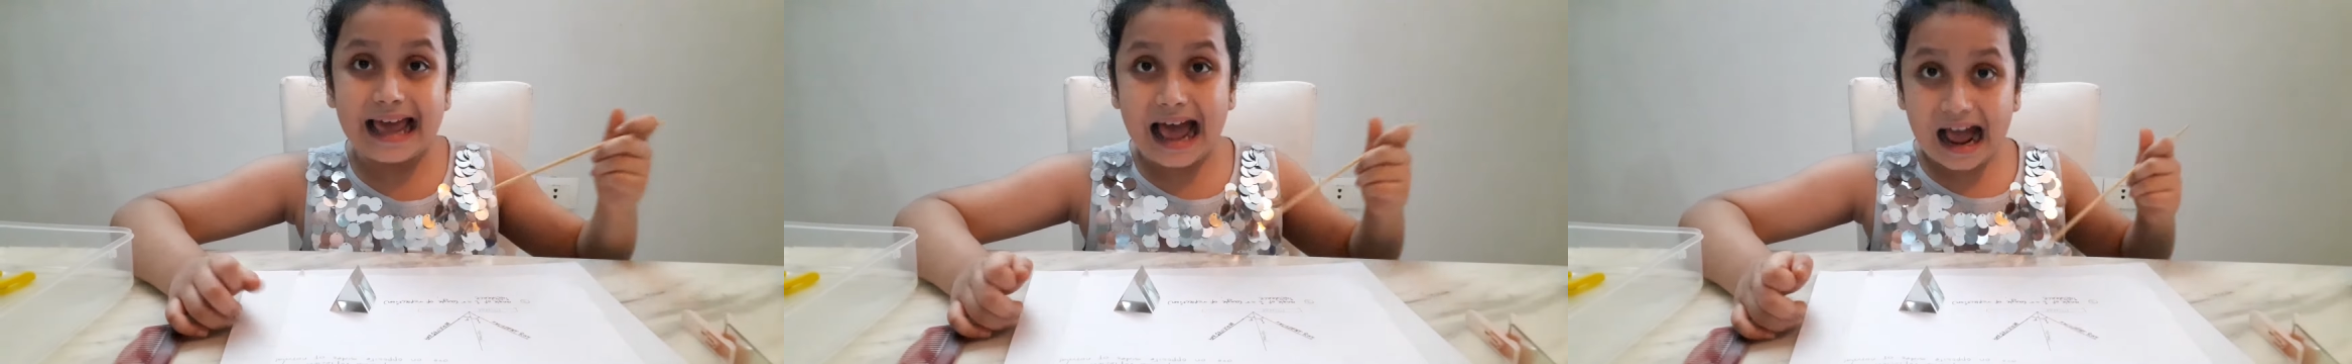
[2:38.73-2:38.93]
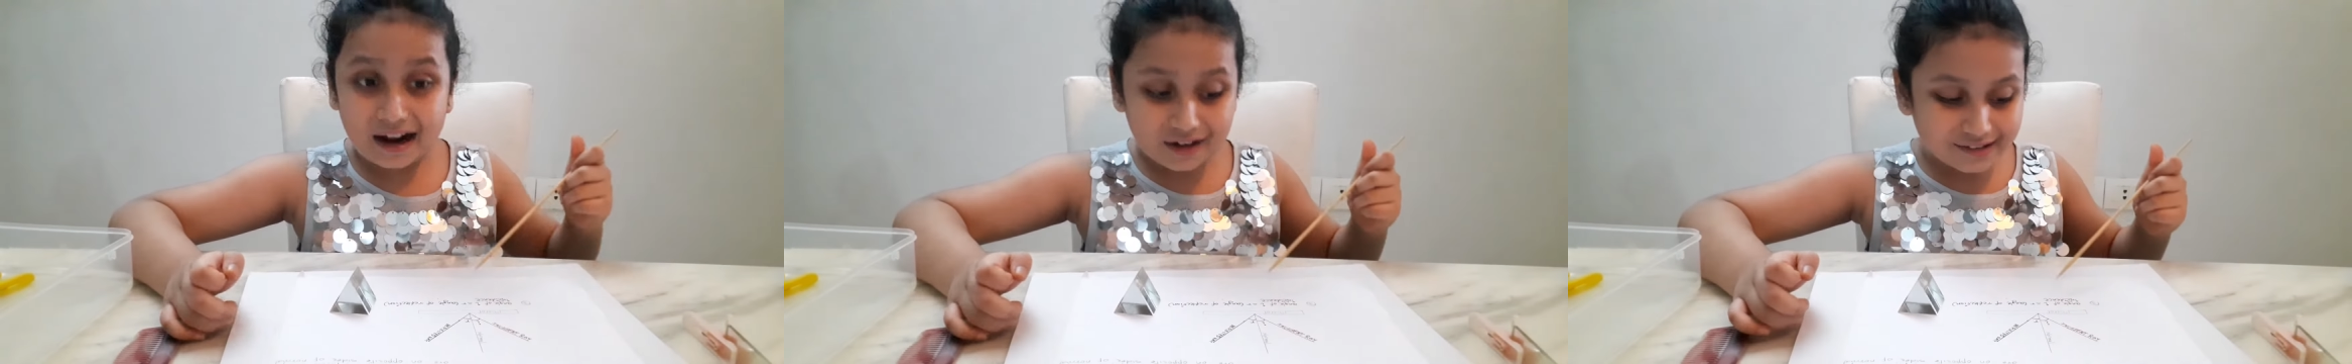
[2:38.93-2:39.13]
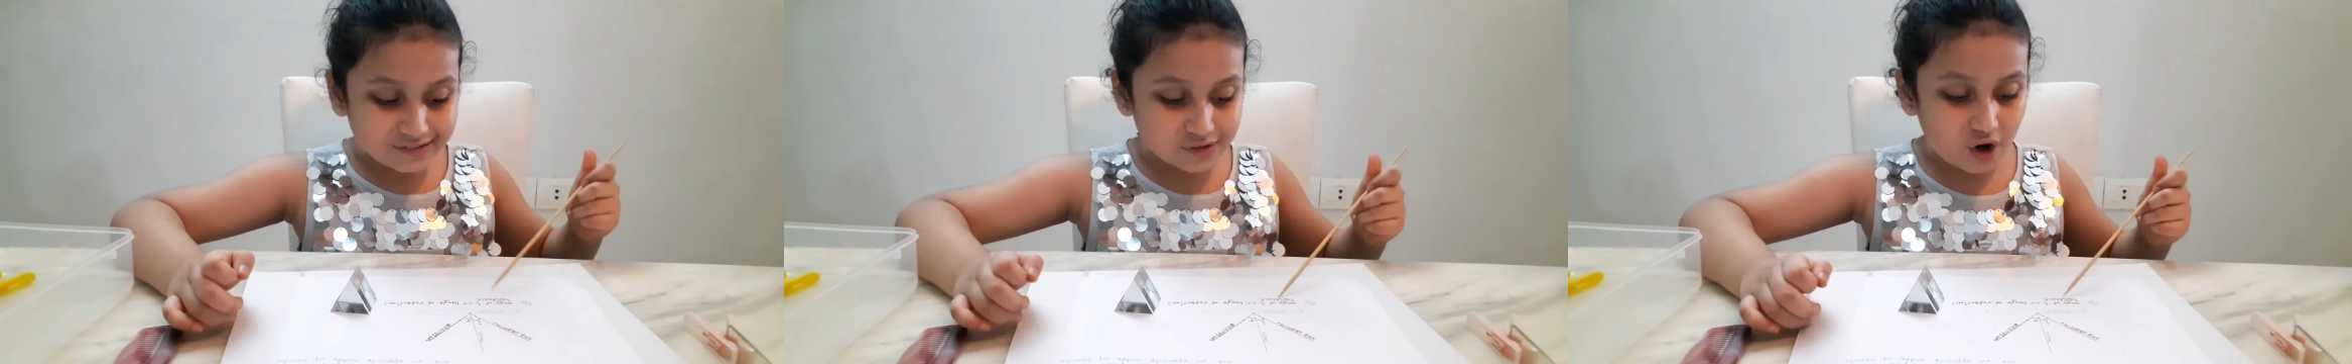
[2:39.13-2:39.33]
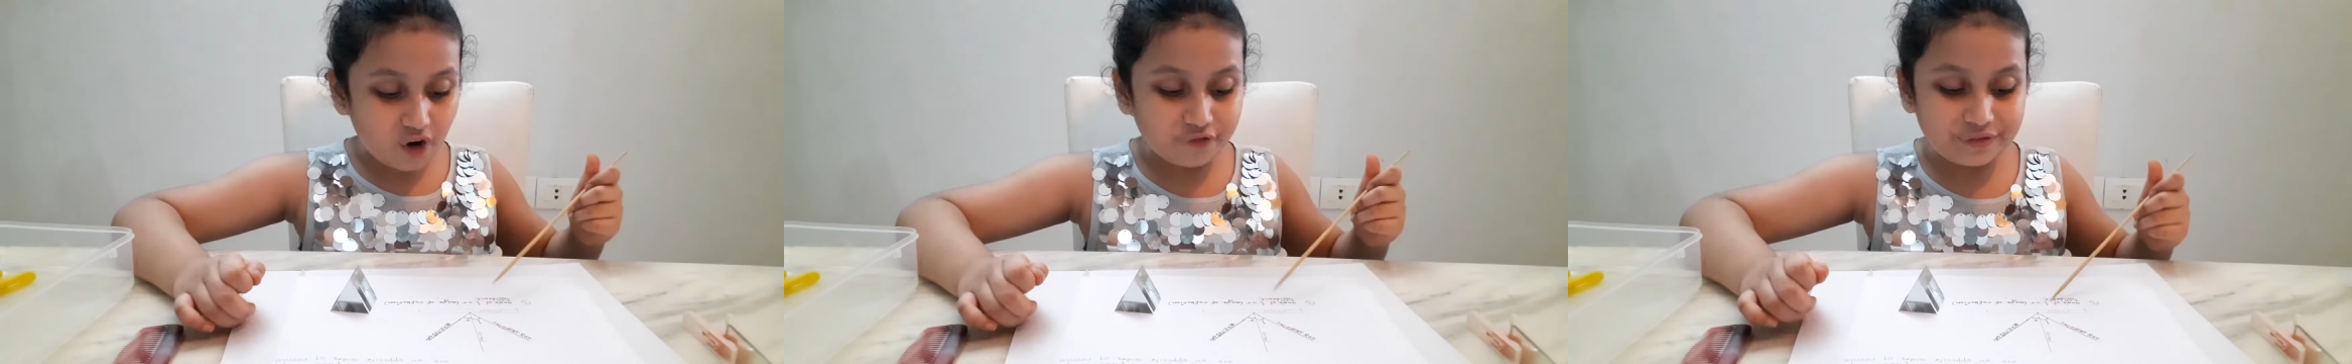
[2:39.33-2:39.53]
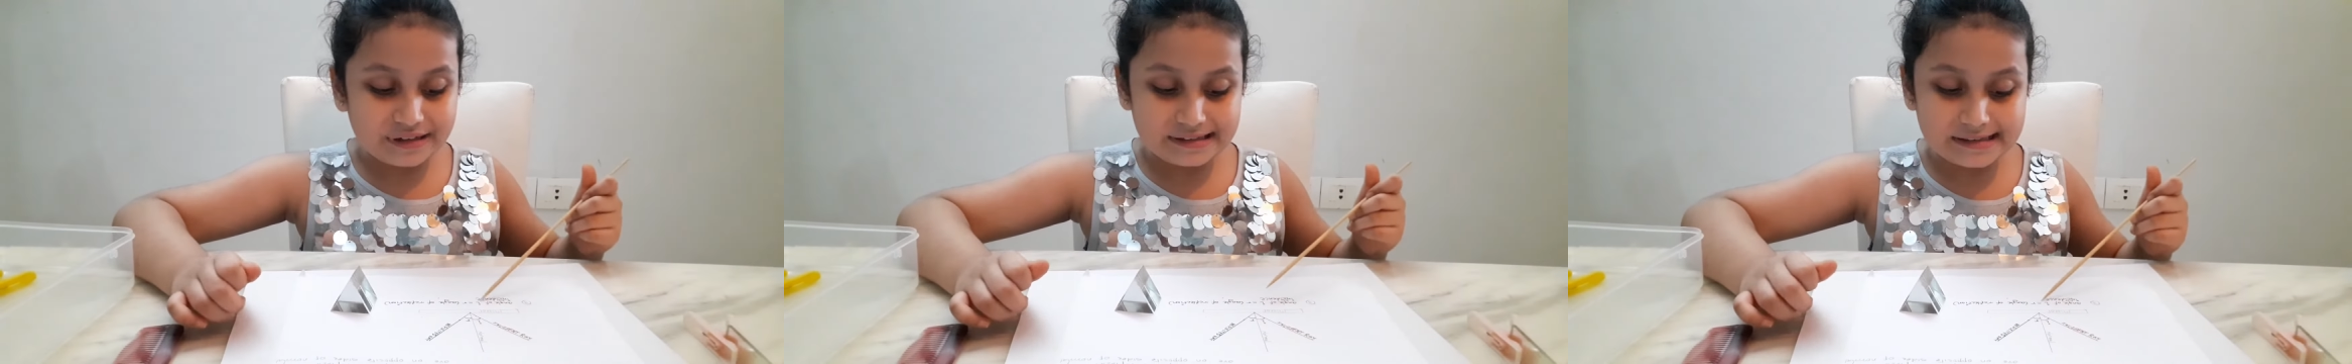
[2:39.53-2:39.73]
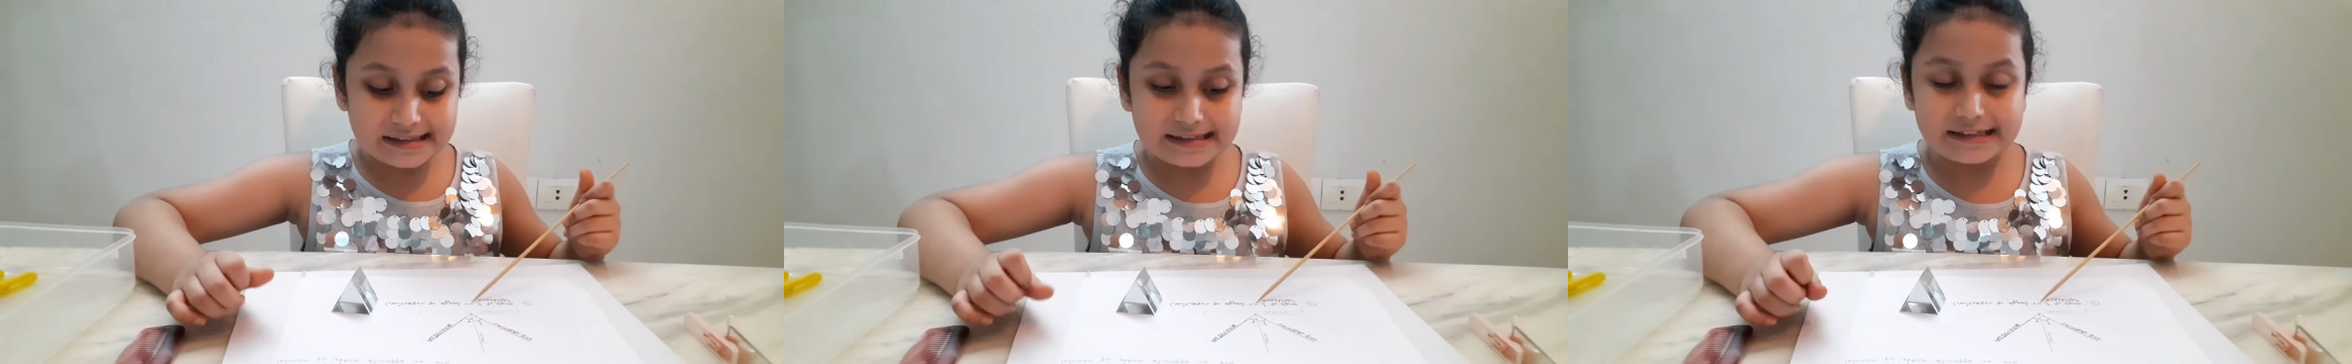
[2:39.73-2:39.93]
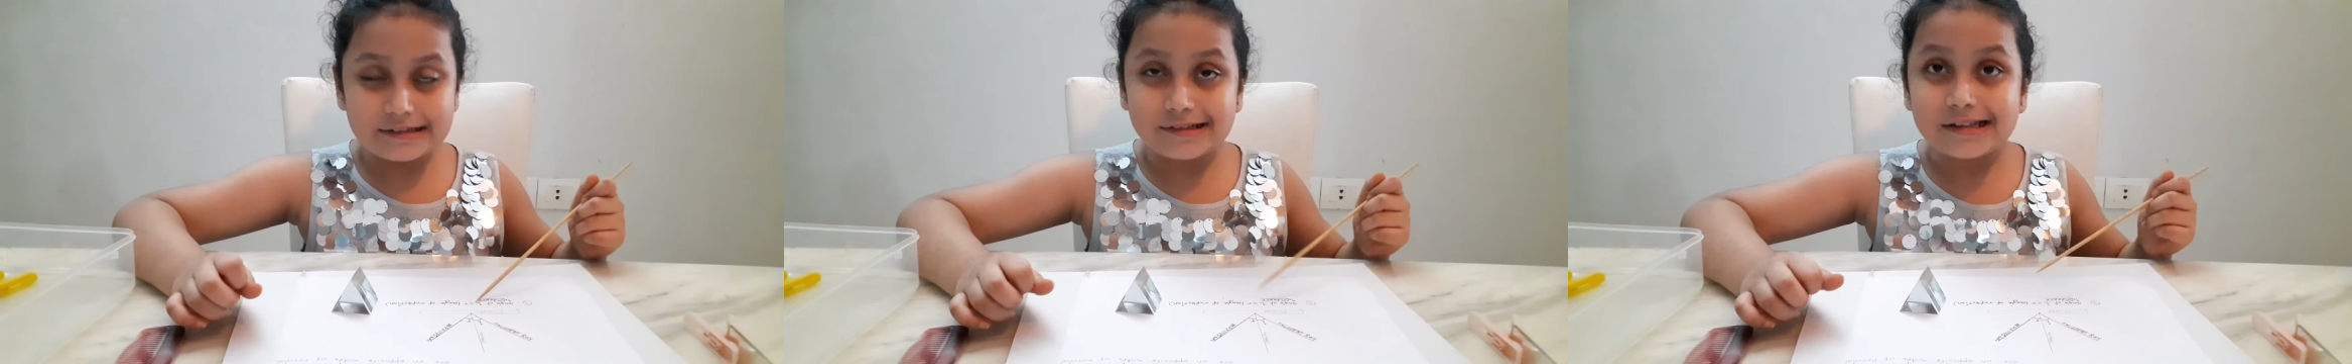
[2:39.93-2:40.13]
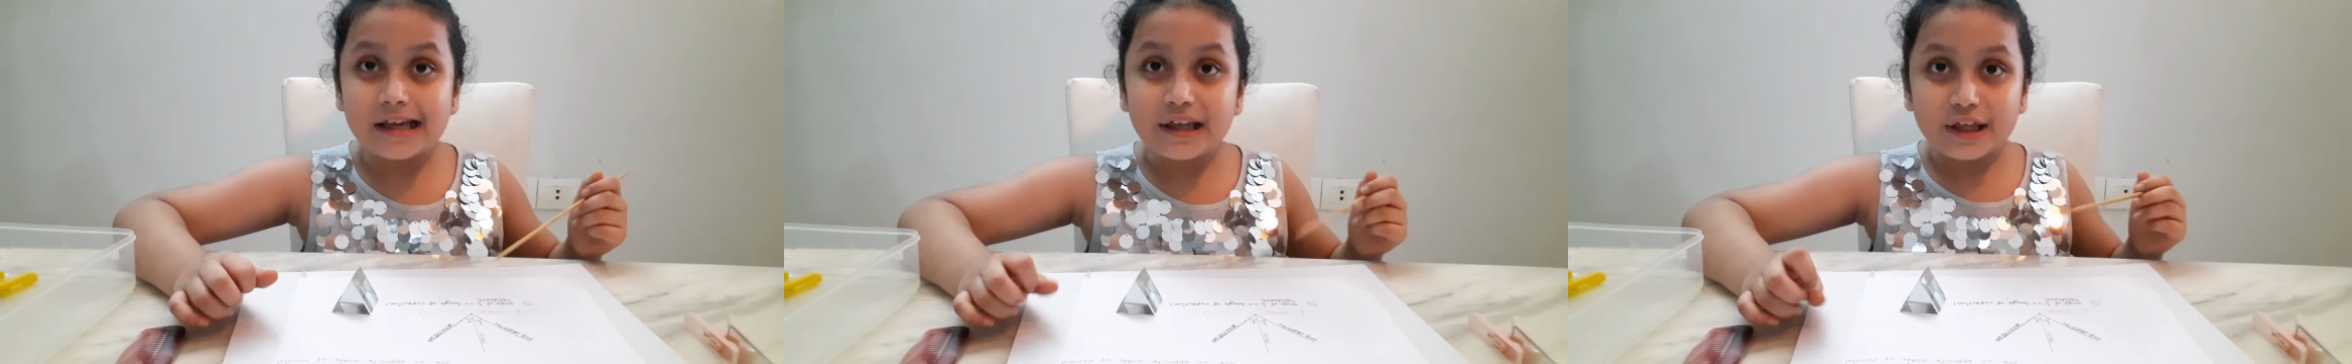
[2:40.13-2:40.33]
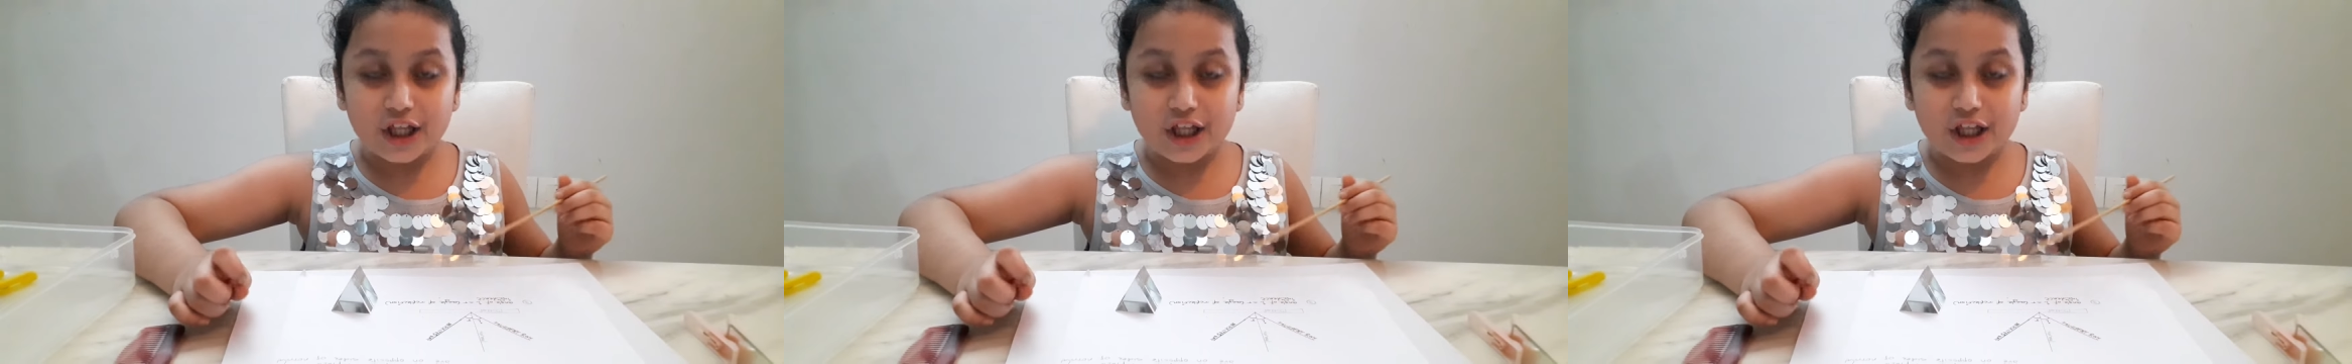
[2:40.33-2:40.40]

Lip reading: angle of incidence